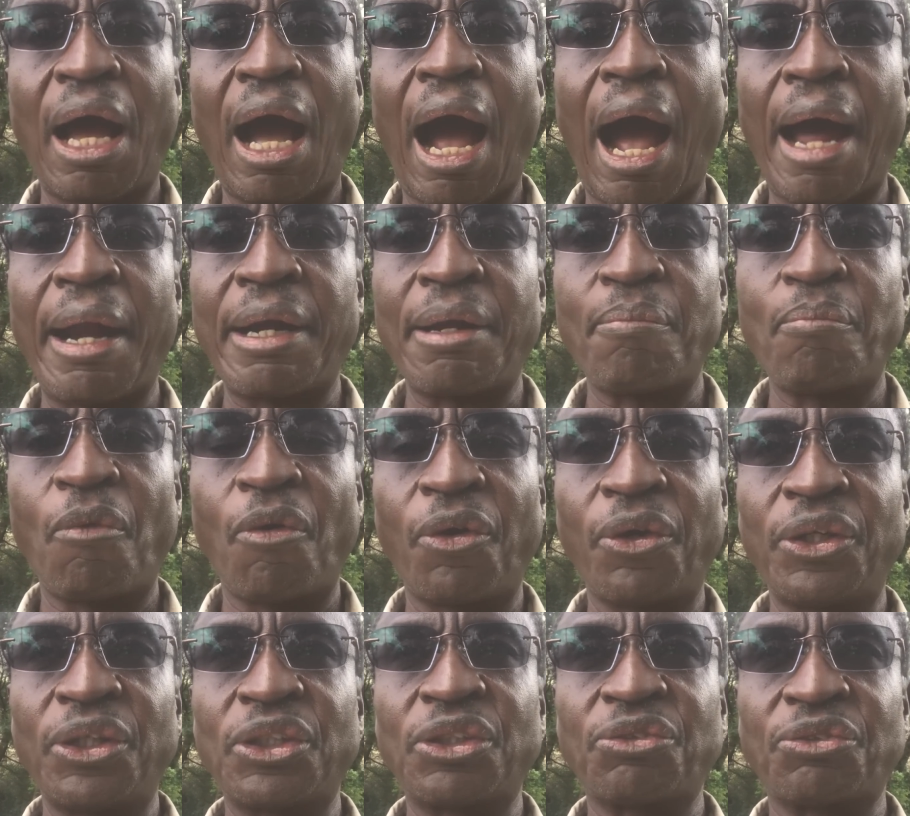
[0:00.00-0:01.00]
and
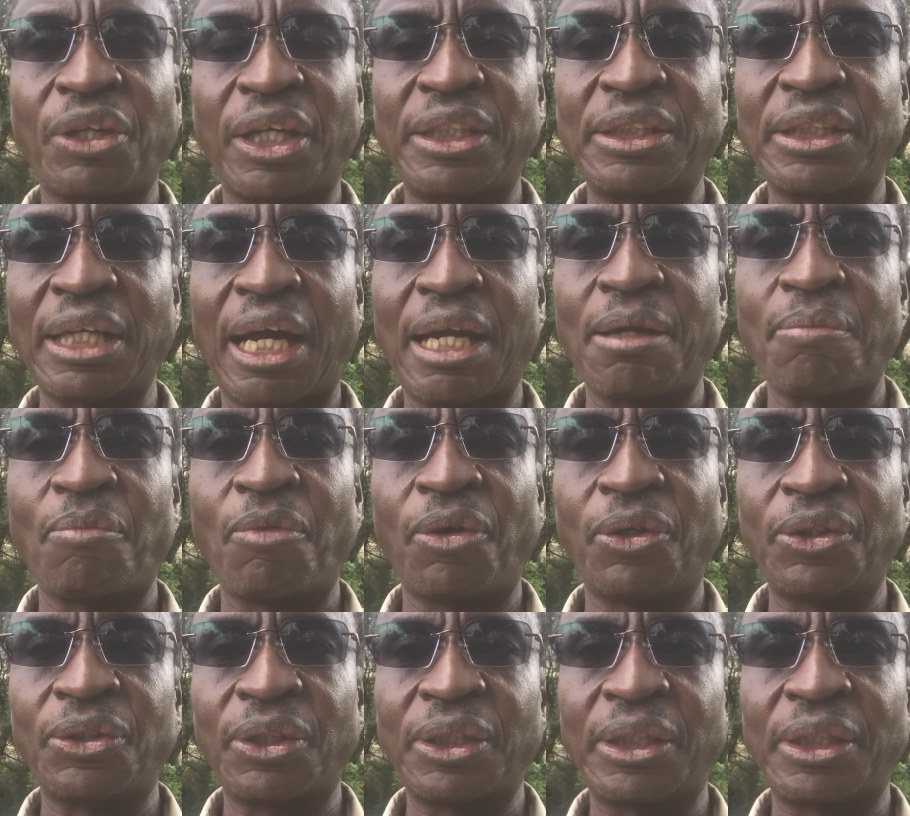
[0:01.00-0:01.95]
Moi's friends and Moi's.